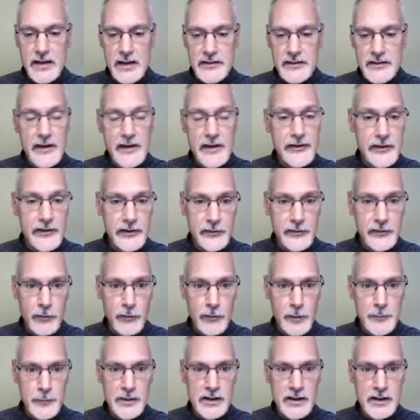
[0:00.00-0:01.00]
and thus its
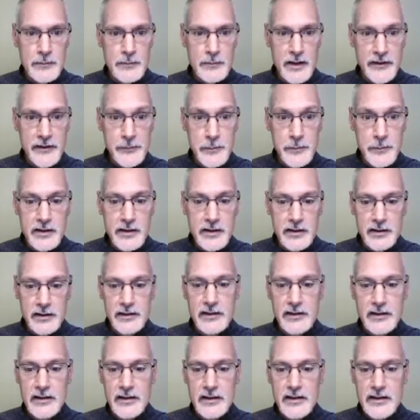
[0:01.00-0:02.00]
formula must
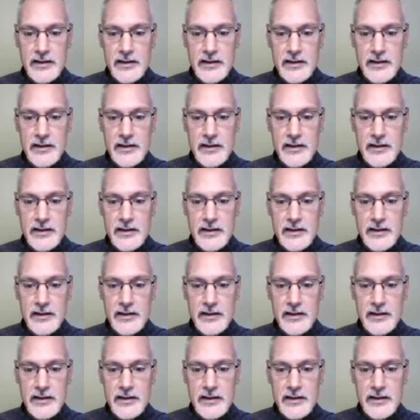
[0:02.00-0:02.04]
be